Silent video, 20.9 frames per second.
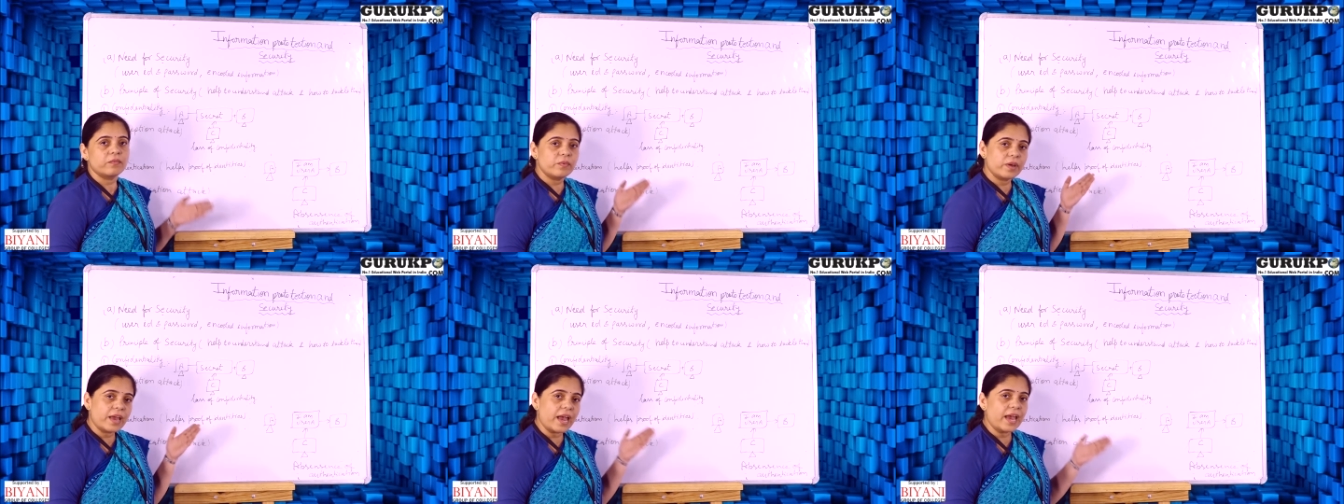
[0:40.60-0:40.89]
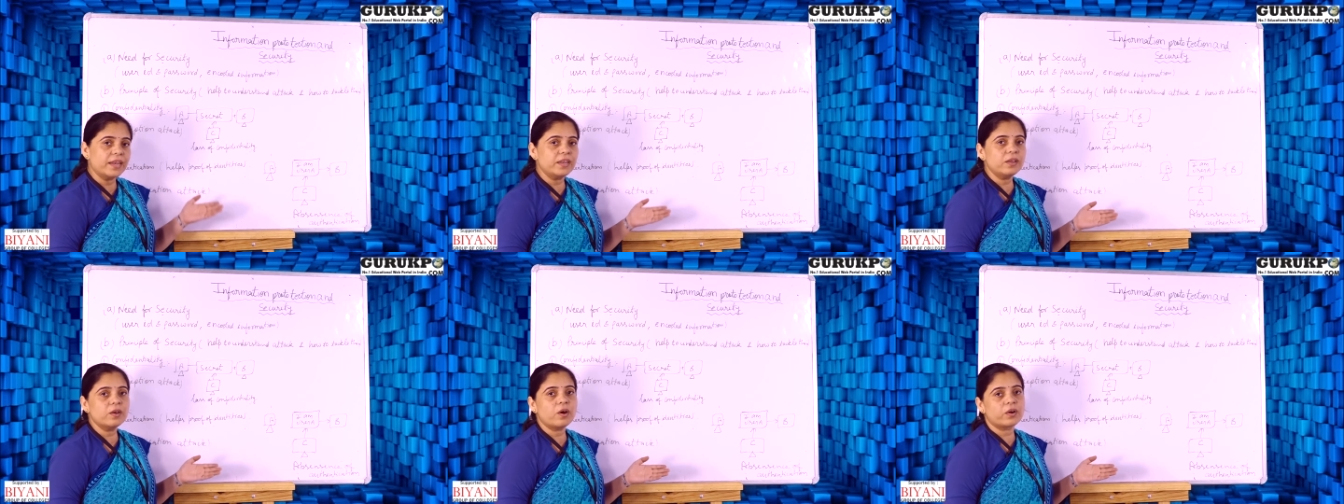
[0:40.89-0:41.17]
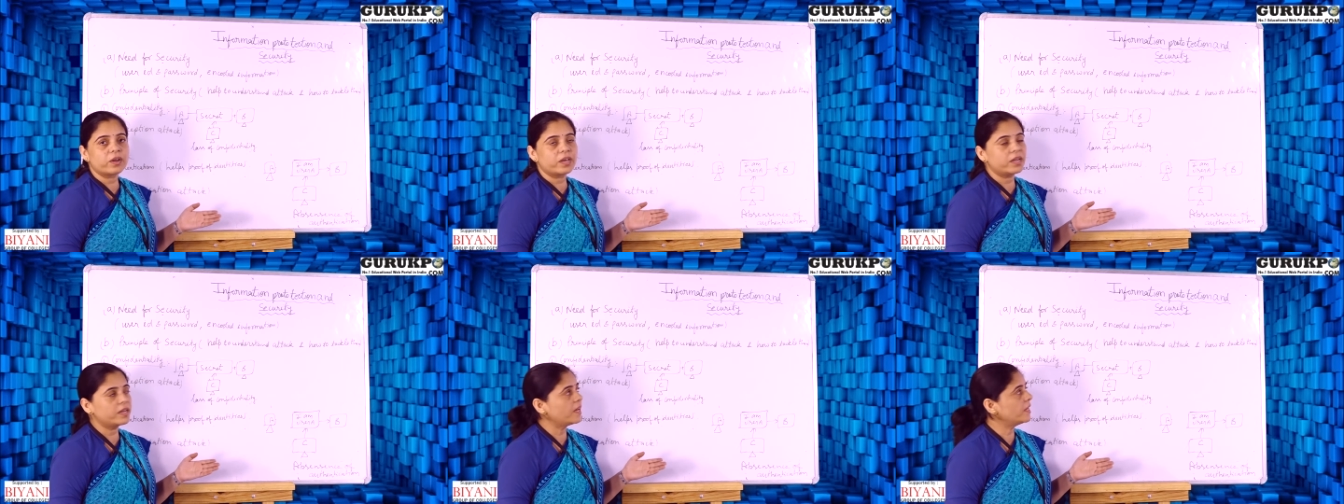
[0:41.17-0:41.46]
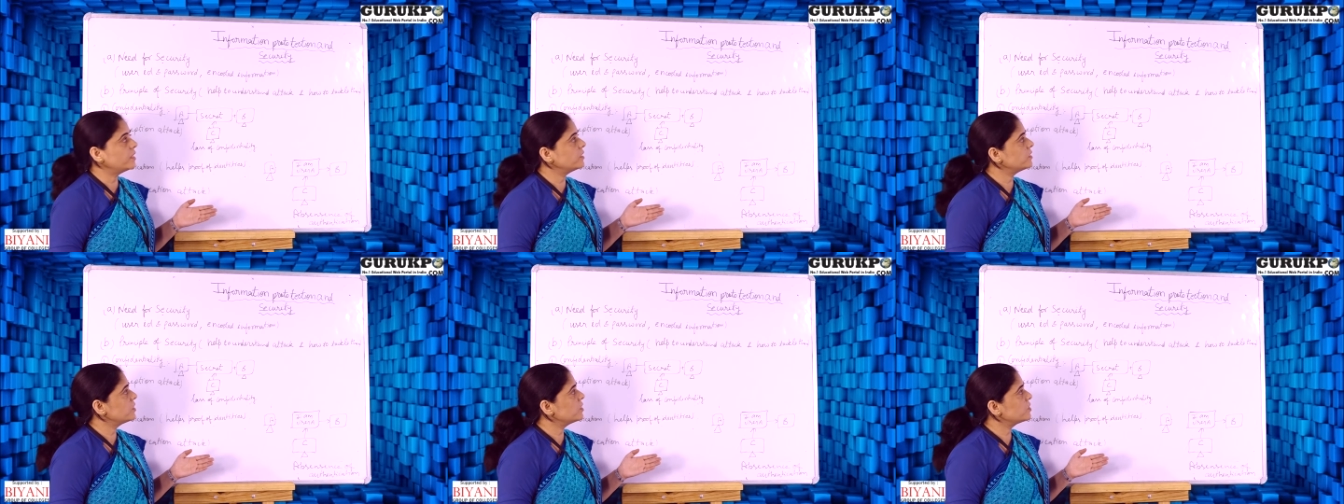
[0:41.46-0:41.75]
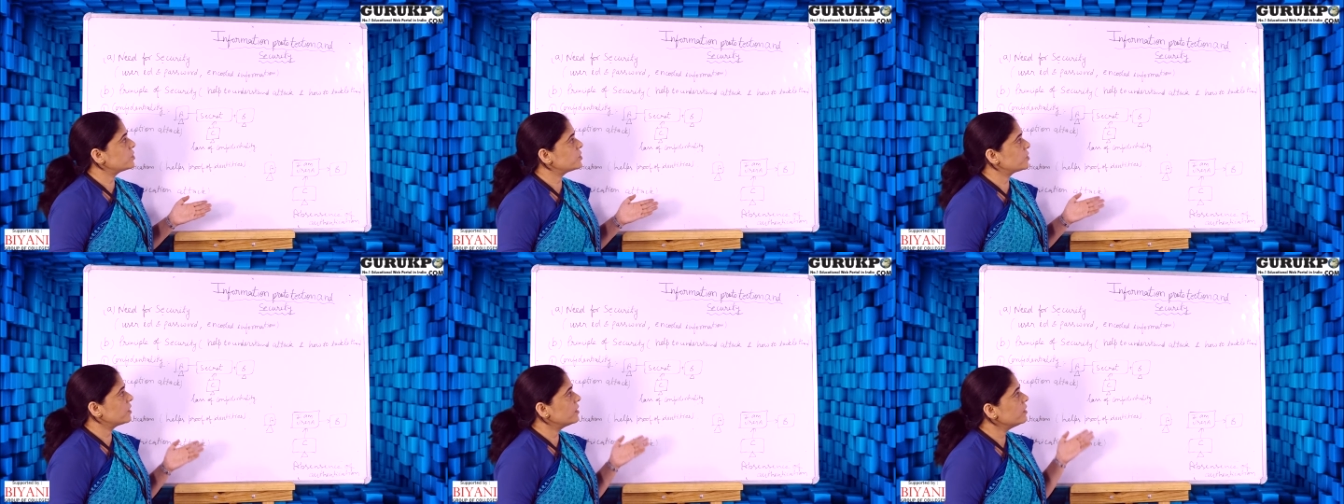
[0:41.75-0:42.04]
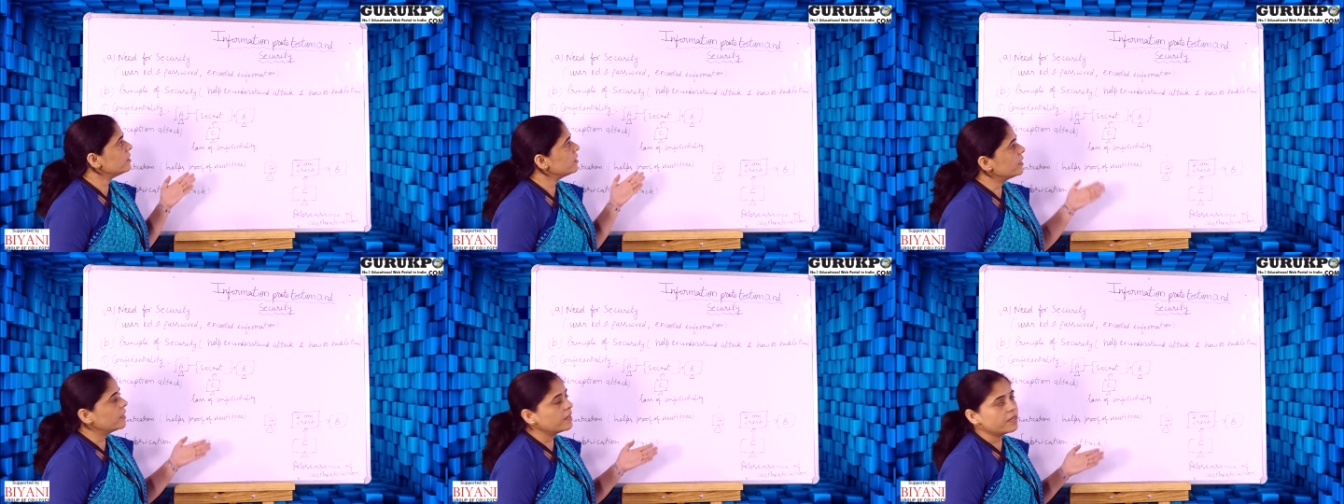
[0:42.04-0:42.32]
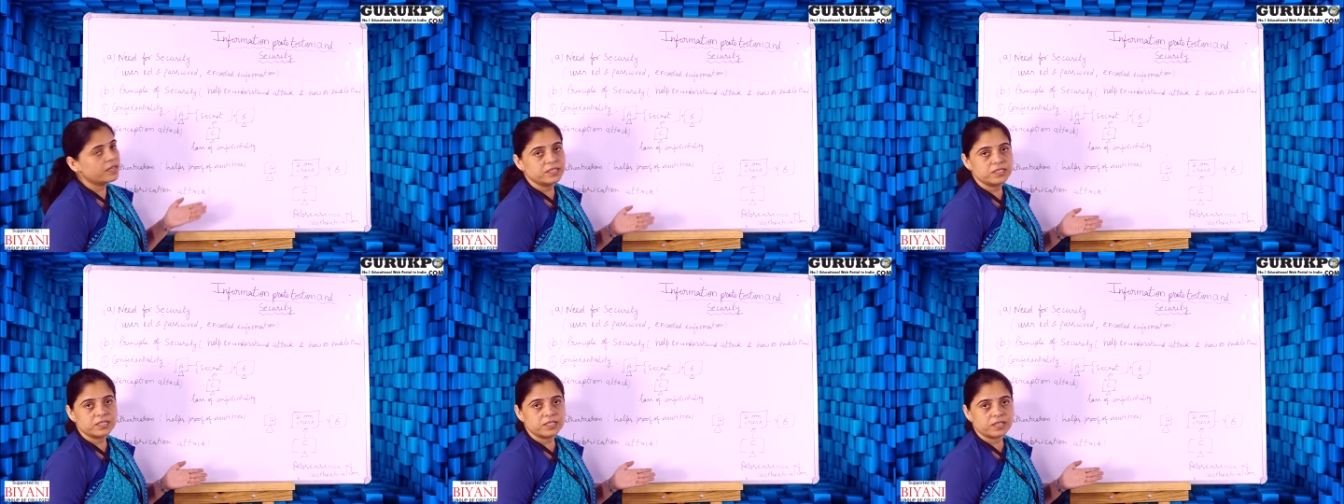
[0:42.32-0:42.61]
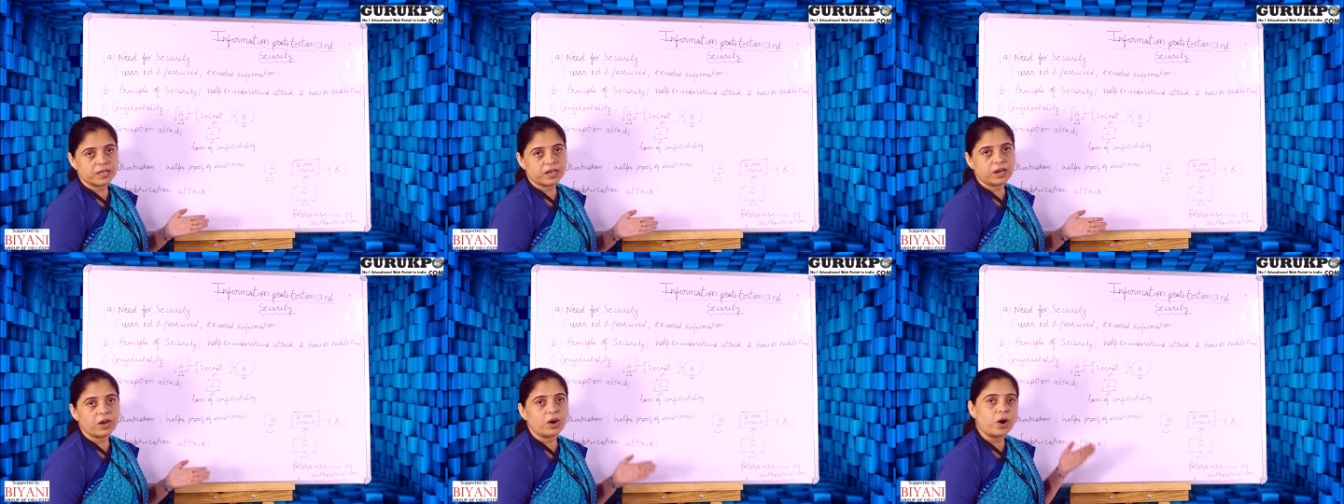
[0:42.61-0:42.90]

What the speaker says: any organization in India